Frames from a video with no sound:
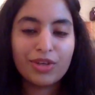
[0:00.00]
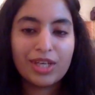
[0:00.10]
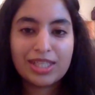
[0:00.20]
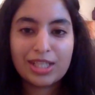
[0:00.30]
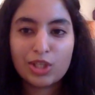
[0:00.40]

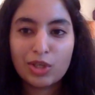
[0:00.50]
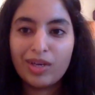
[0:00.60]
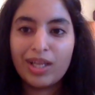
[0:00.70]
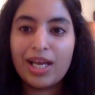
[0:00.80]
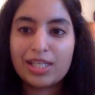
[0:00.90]
36 she
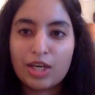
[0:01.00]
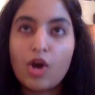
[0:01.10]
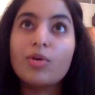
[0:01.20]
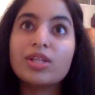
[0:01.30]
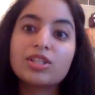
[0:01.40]
realized that,
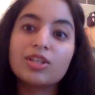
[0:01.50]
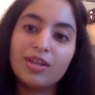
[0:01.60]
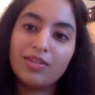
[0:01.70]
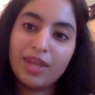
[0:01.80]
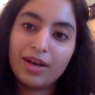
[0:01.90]
oh, it
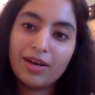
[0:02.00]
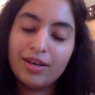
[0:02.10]
started there.